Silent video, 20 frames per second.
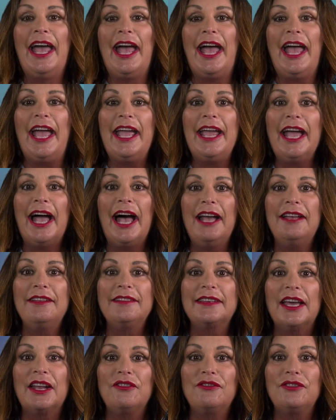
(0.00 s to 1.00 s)
AI's
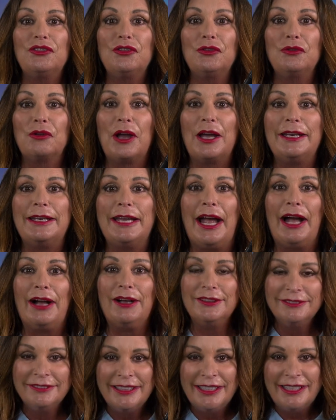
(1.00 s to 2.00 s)
got a fishing rod now.
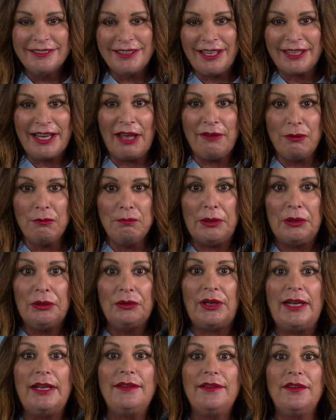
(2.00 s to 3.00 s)
It's like having Bill
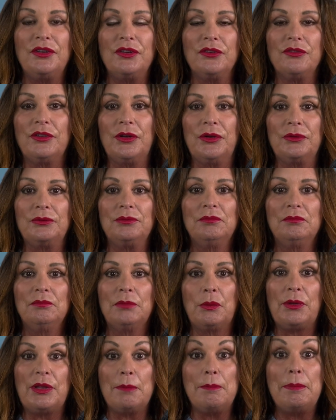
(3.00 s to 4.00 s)
Dance in your phone, but
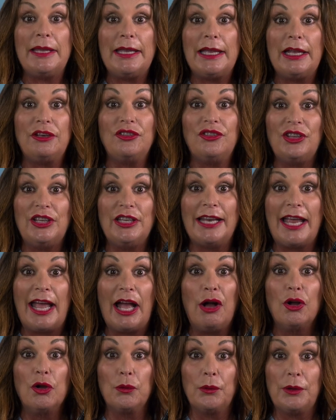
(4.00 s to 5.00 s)
with a PhD in
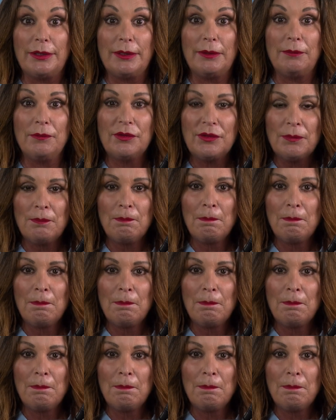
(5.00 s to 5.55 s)
algorithms.